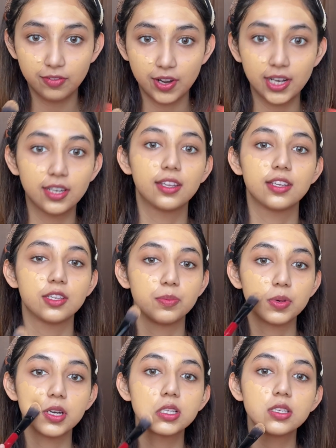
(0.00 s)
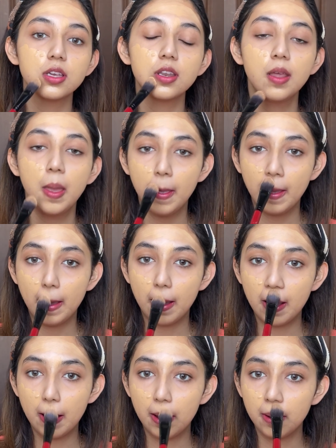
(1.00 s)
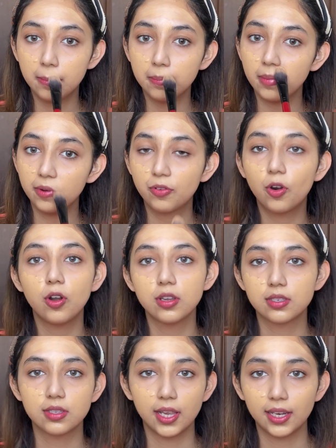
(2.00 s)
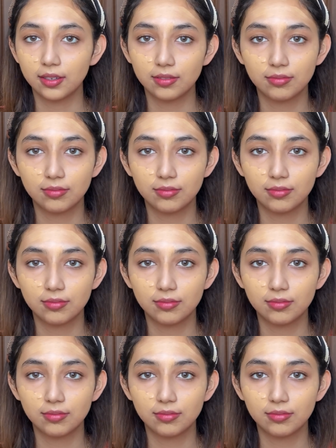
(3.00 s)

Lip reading: very desi person. Of course, like,